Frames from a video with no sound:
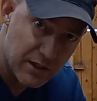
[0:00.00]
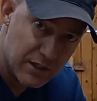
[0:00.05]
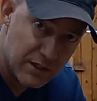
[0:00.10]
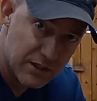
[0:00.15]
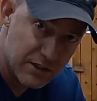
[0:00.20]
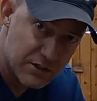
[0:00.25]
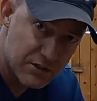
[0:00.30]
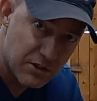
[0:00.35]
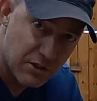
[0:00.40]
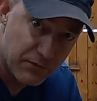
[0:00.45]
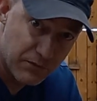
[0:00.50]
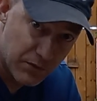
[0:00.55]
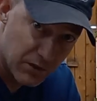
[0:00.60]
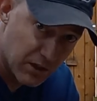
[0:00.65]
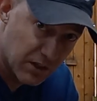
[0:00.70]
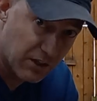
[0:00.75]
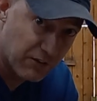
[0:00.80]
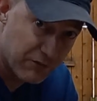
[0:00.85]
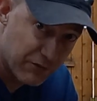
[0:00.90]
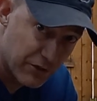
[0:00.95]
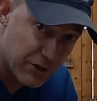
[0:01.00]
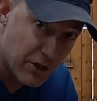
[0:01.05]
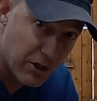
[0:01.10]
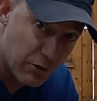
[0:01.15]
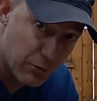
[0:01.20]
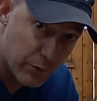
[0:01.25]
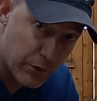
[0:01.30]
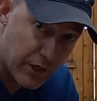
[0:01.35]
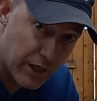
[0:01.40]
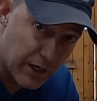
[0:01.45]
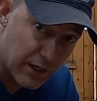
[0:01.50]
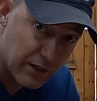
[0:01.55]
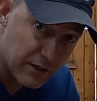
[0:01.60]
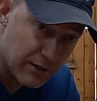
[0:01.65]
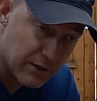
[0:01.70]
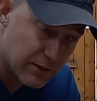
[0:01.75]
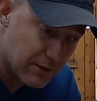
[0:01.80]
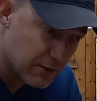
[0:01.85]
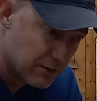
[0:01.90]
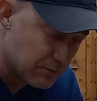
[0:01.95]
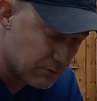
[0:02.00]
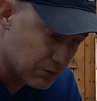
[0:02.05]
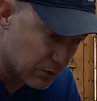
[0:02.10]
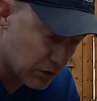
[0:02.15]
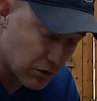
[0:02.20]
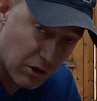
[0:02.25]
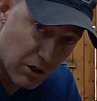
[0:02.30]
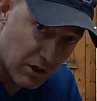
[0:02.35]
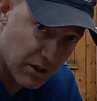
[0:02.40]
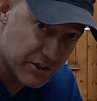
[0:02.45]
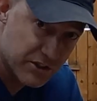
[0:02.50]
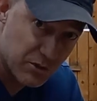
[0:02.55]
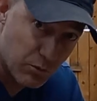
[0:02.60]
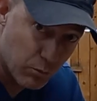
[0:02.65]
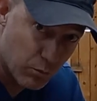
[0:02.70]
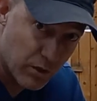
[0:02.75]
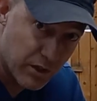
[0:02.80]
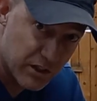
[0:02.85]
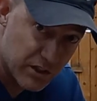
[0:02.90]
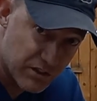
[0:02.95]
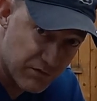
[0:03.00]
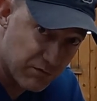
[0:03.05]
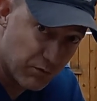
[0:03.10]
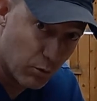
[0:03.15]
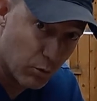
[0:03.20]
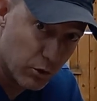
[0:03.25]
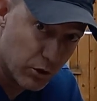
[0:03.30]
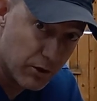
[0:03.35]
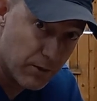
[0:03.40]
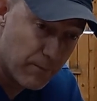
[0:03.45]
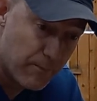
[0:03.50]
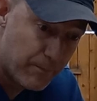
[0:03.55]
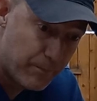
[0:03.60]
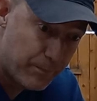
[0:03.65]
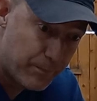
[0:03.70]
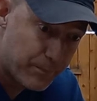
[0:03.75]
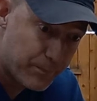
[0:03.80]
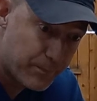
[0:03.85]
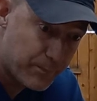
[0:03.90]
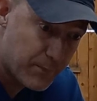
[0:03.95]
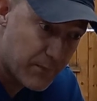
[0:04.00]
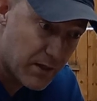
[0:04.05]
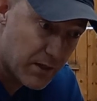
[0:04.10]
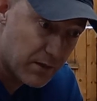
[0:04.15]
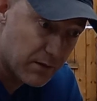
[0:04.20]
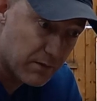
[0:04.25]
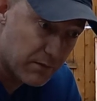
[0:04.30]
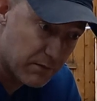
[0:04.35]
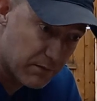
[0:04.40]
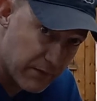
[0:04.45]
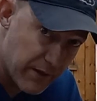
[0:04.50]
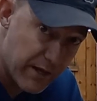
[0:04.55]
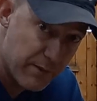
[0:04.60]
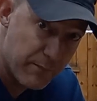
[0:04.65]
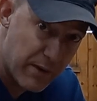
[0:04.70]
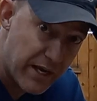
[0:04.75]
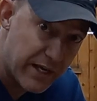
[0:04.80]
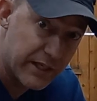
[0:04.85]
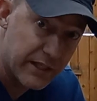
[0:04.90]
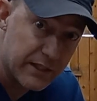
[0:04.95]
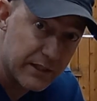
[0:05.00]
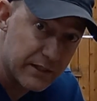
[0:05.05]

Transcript: So if you're looking for an O-ring, regardless of what it's for, they make it.